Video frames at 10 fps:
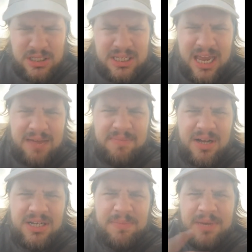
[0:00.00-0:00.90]
isn't saying
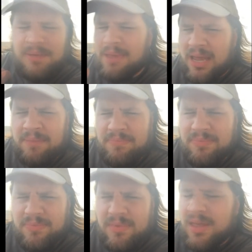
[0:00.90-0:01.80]
much, I mean,
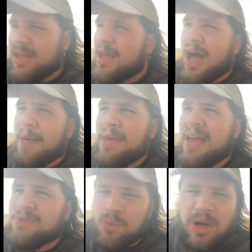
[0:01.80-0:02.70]
I may
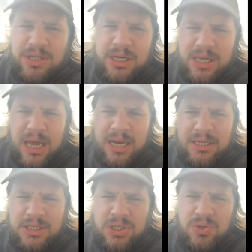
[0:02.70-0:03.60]
have to watch it
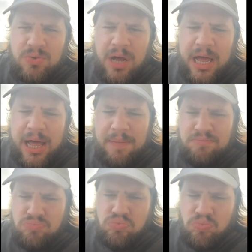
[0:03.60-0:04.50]
again
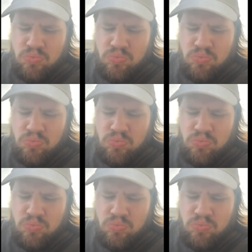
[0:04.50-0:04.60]
to